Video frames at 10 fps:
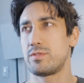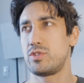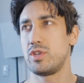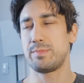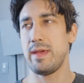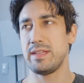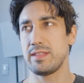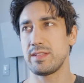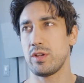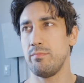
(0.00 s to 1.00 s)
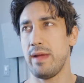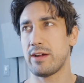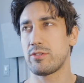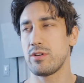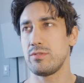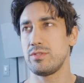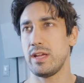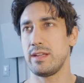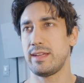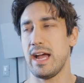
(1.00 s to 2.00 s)
just basing this on macros
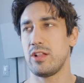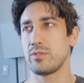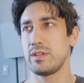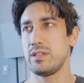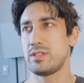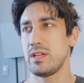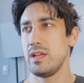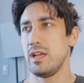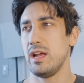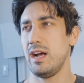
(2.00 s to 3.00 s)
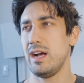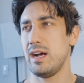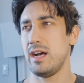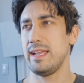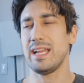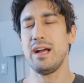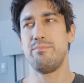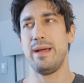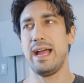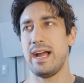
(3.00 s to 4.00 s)
and calories, it's not
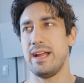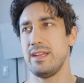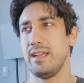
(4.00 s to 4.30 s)
bad.